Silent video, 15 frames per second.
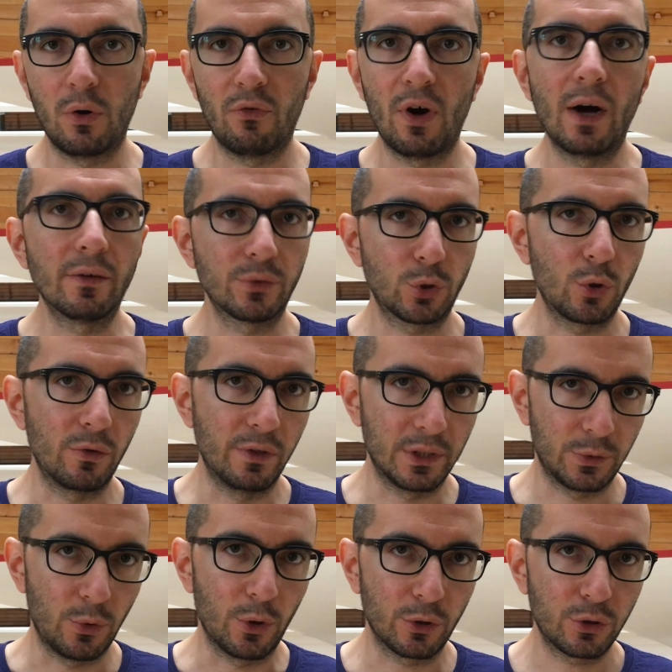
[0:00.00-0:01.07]
of how
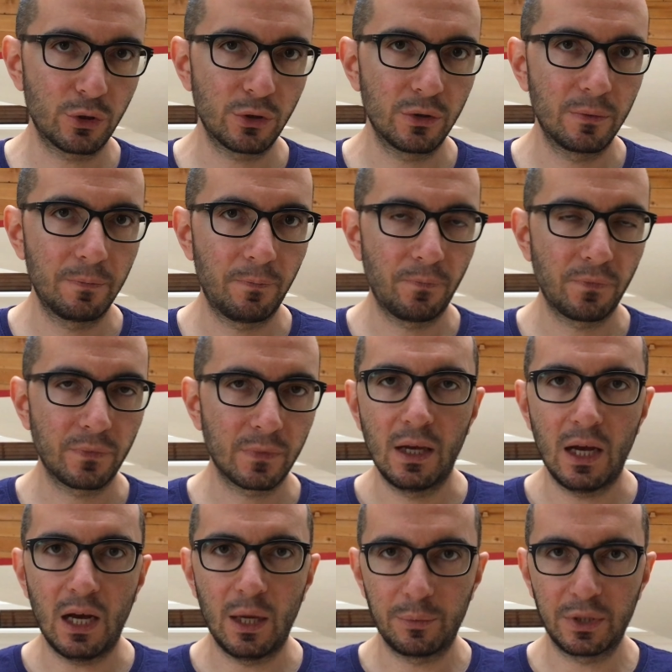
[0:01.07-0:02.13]
serverless works.
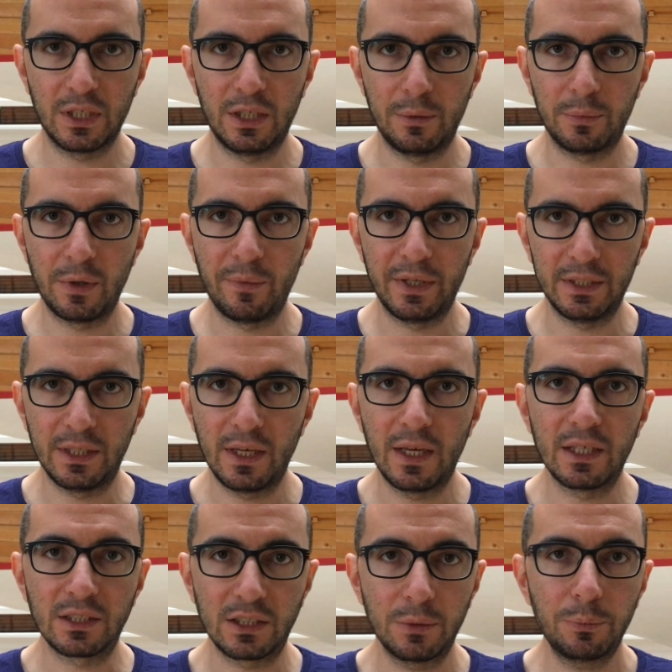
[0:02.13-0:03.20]
I'm going to implement
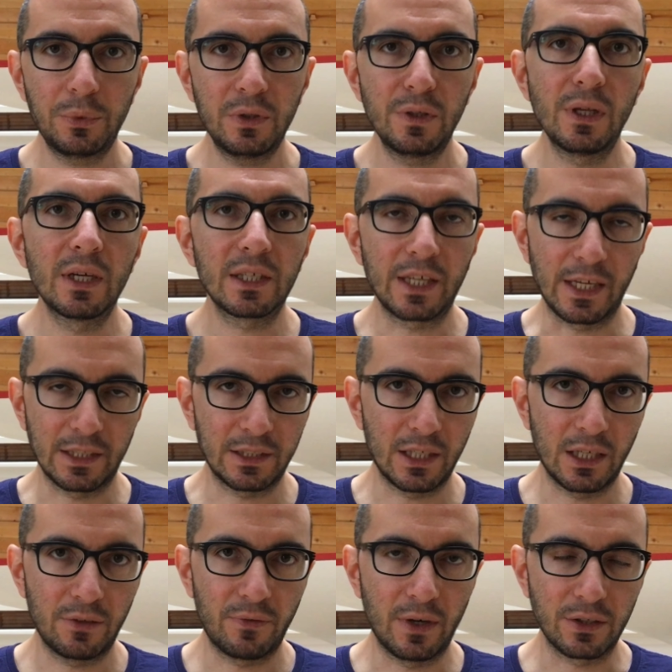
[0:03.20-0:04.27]
a simple
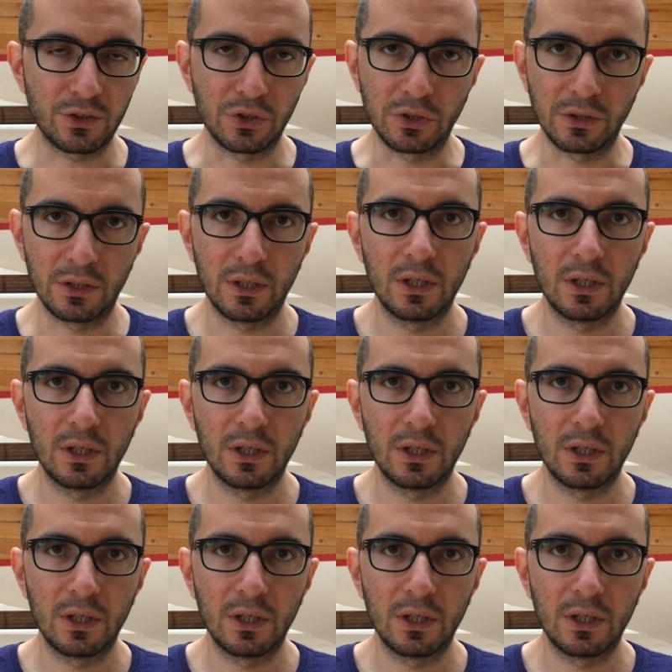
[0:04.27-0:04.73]
getDate function